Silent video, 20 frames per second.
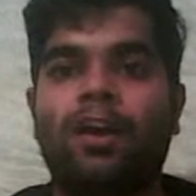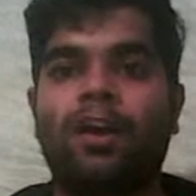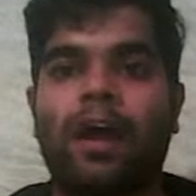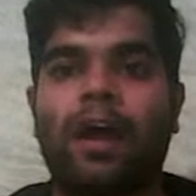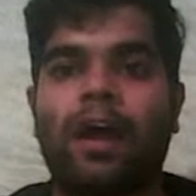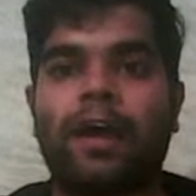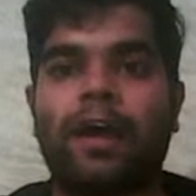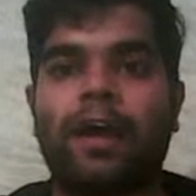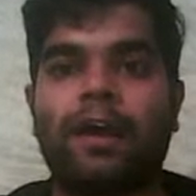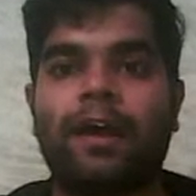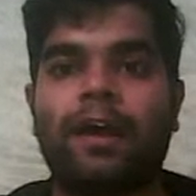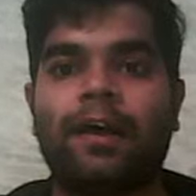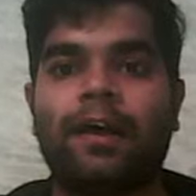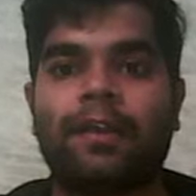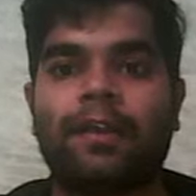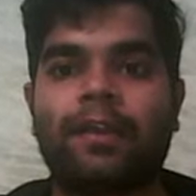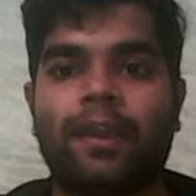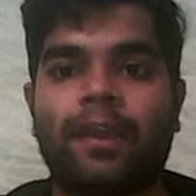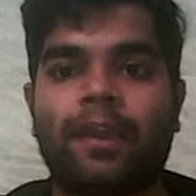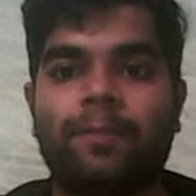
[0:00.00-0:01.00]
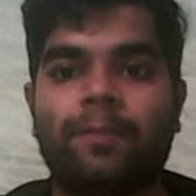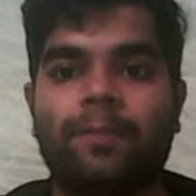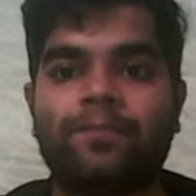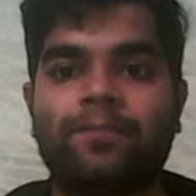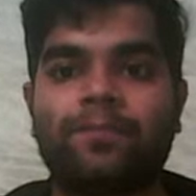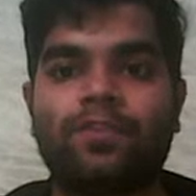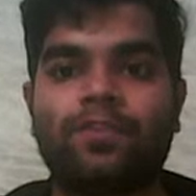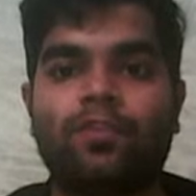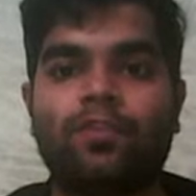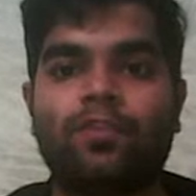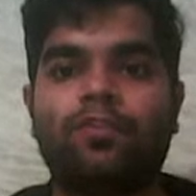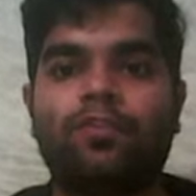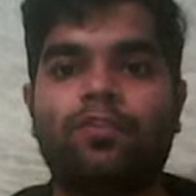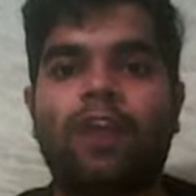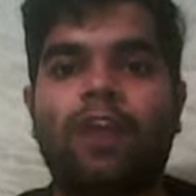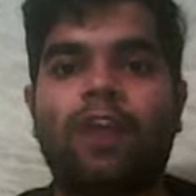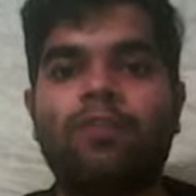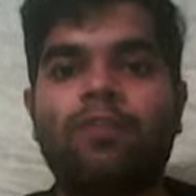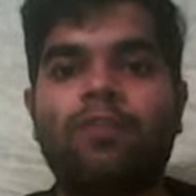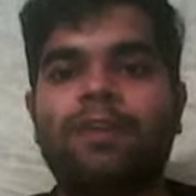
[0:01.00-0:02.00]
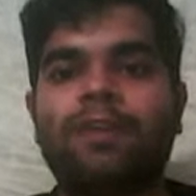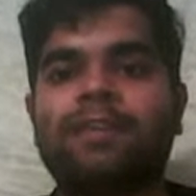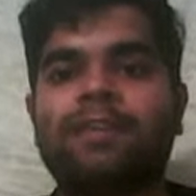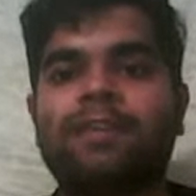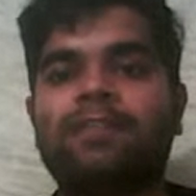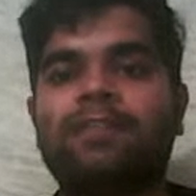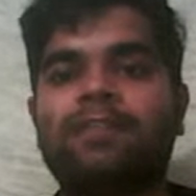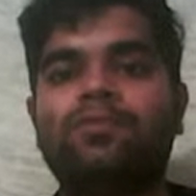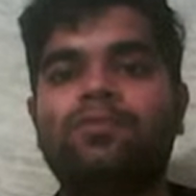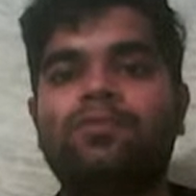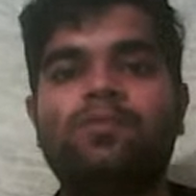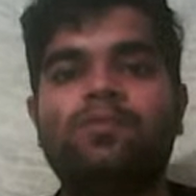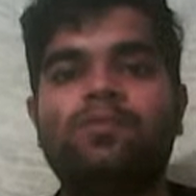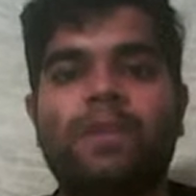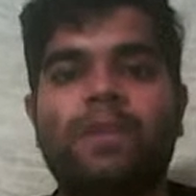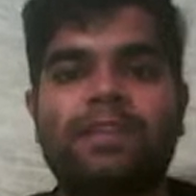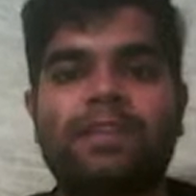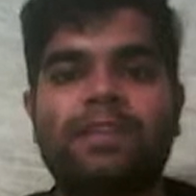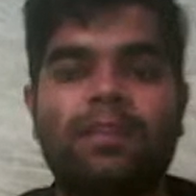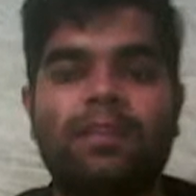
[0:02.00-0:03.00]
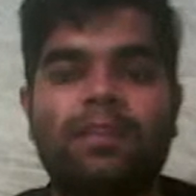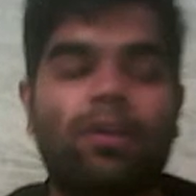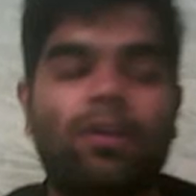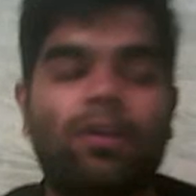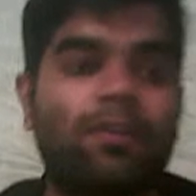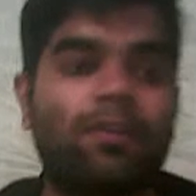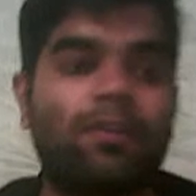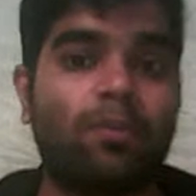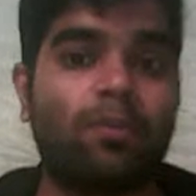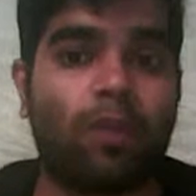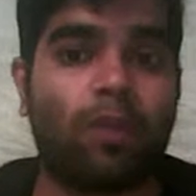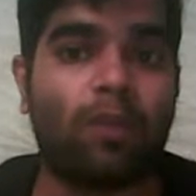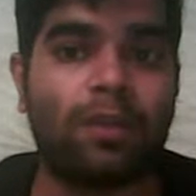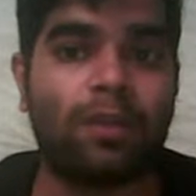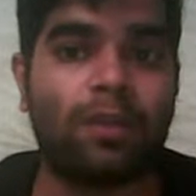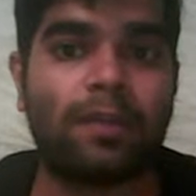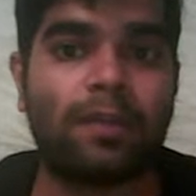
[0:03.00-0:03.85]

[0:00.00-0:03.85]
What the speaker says: Okay. So now you guys can choose basically whatever you want.